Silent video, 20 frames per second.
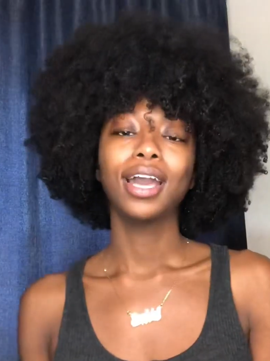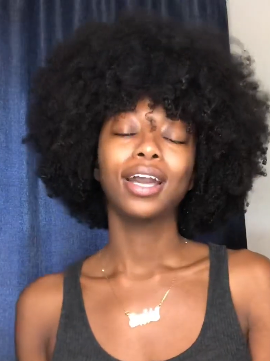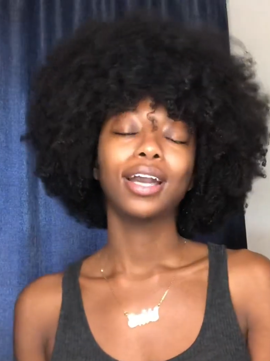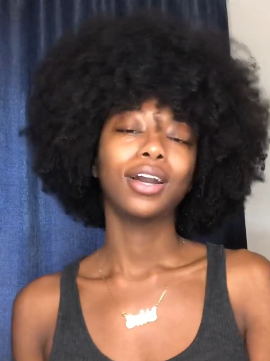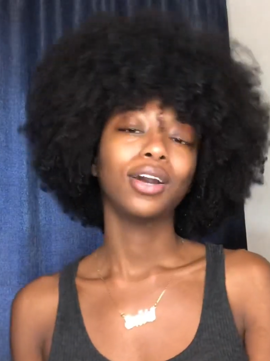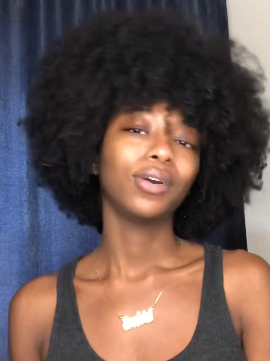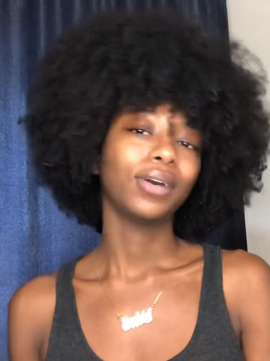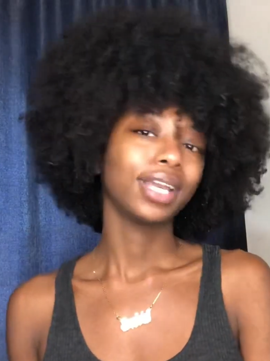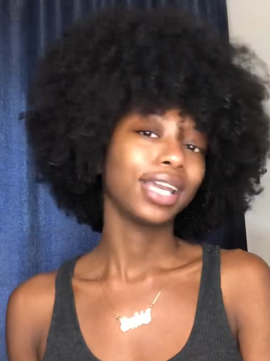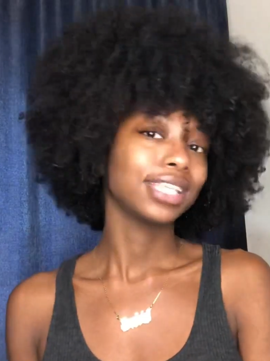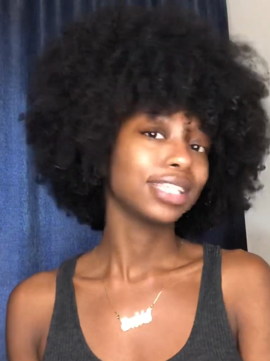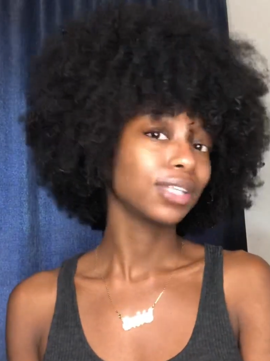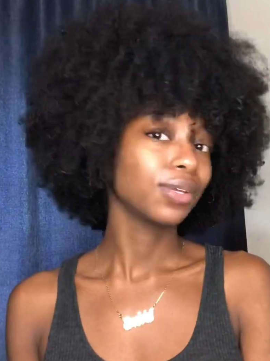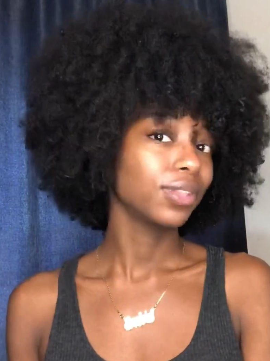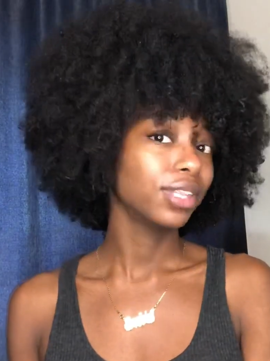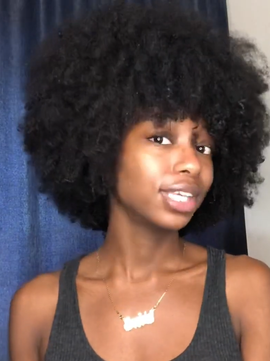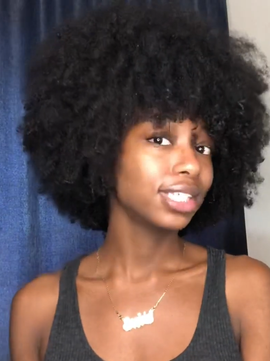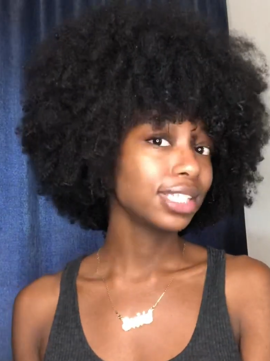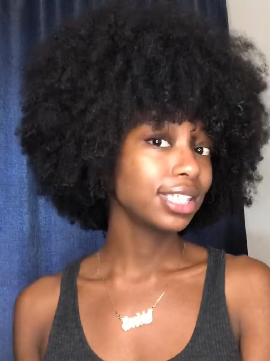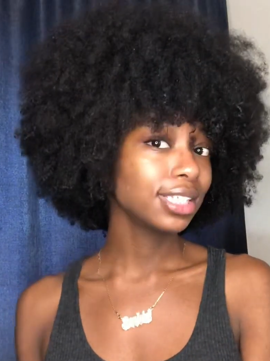Okay, so
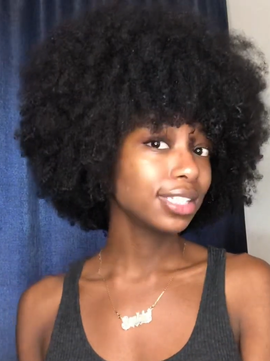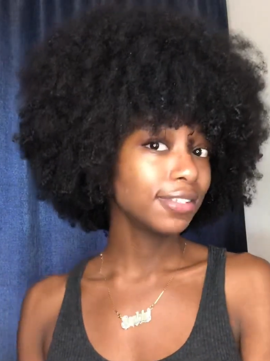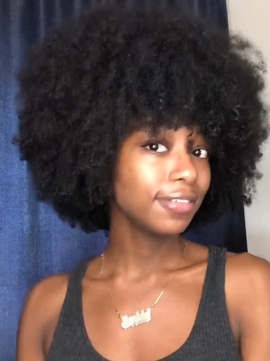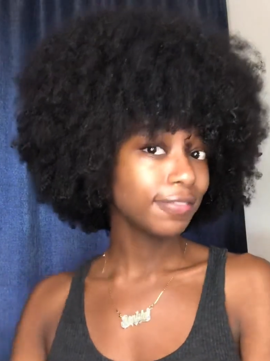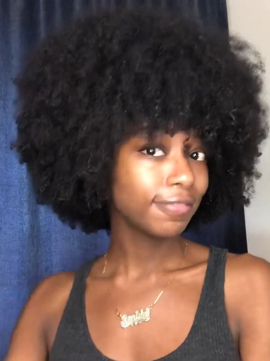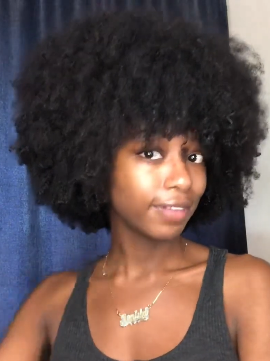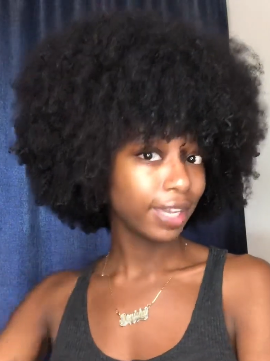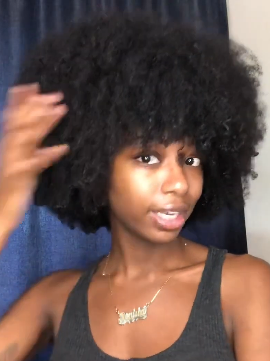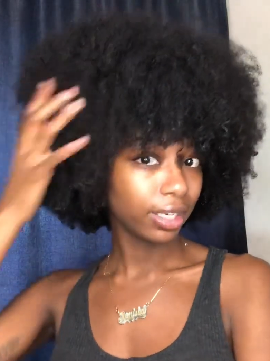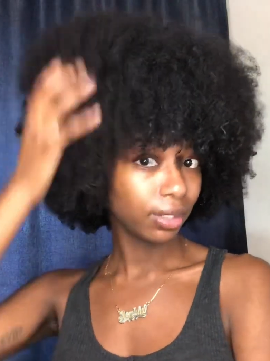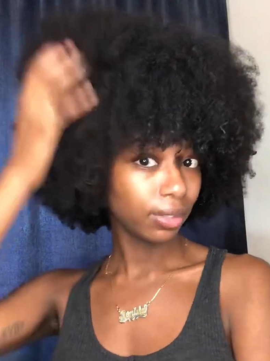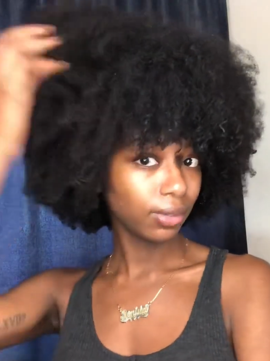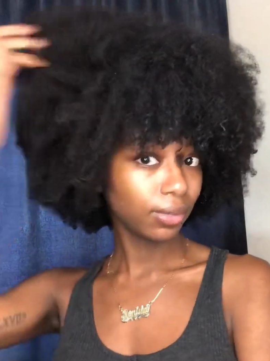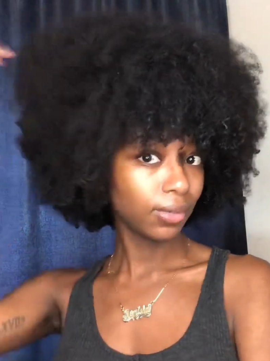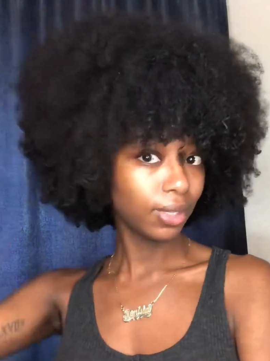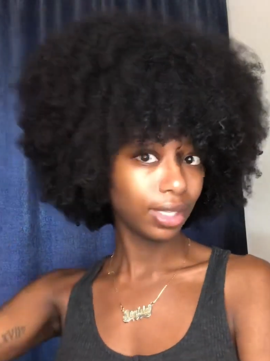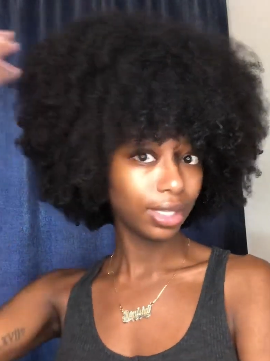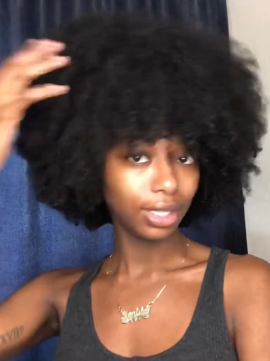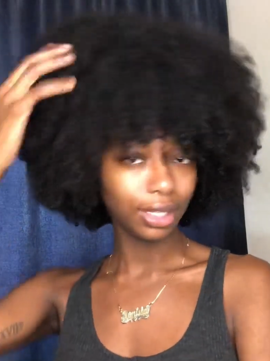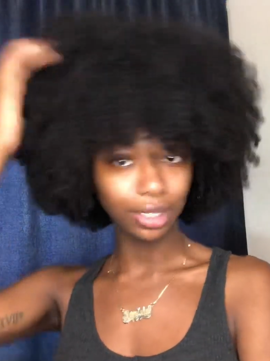this is the final
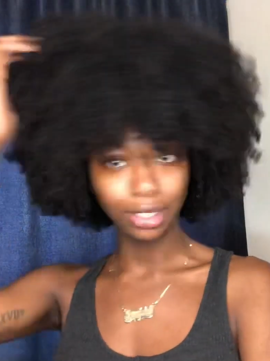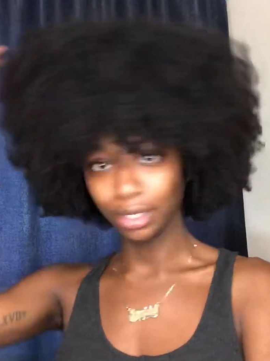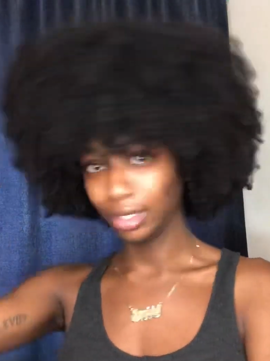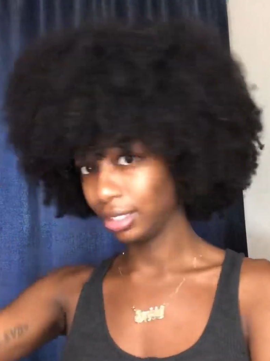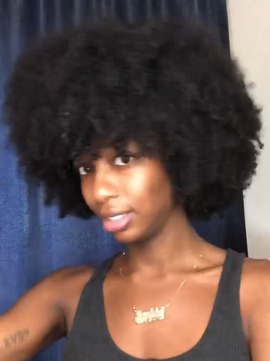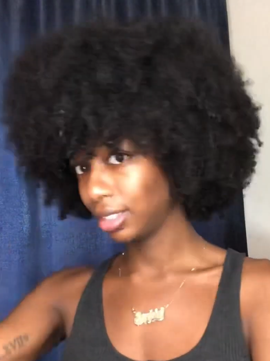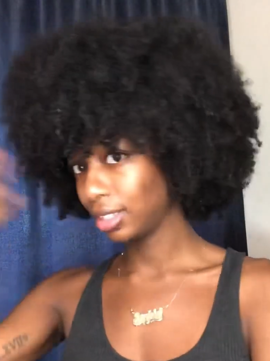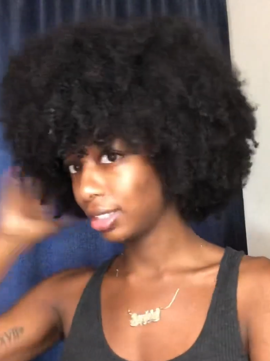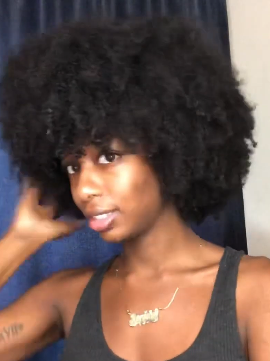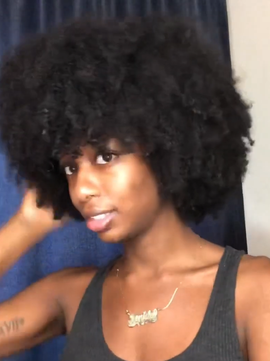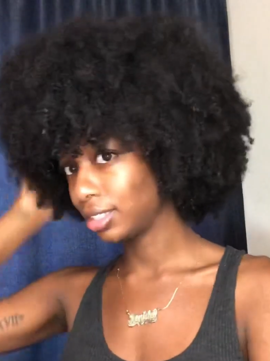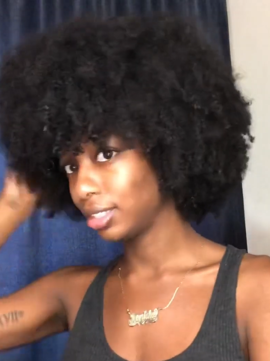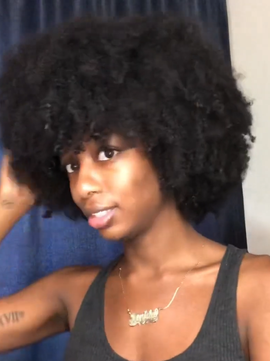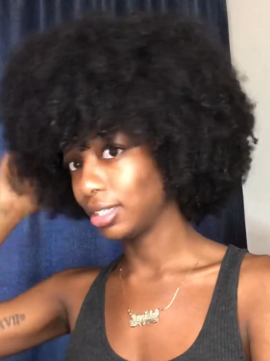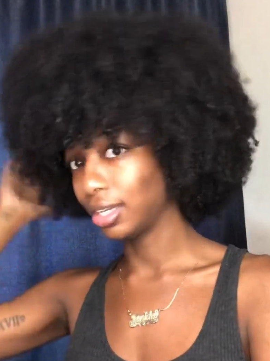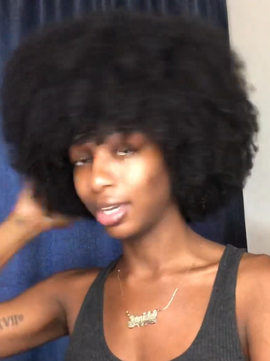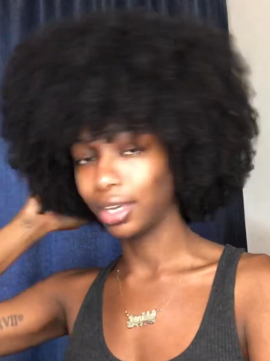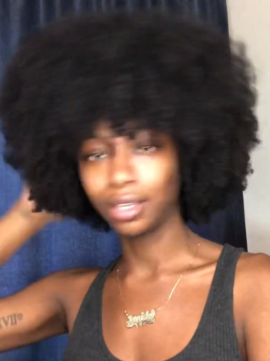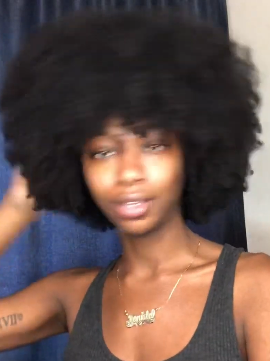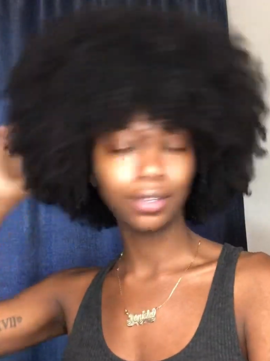look,
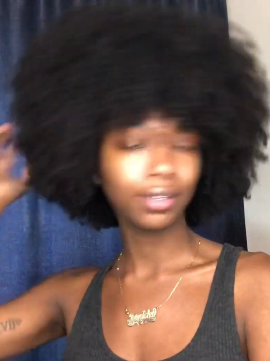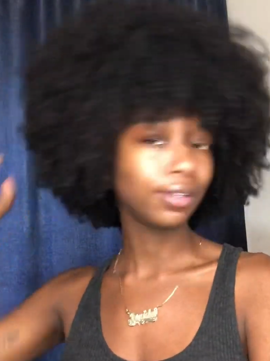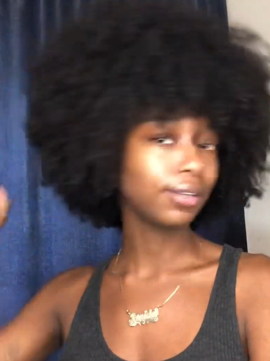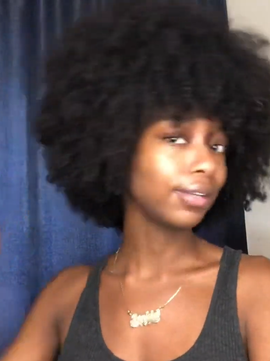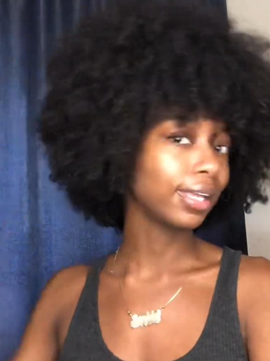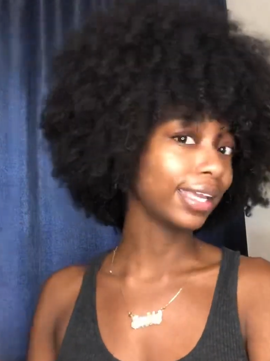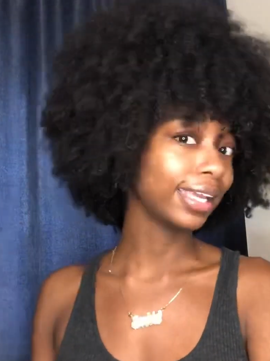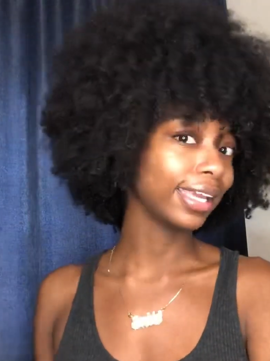y'all,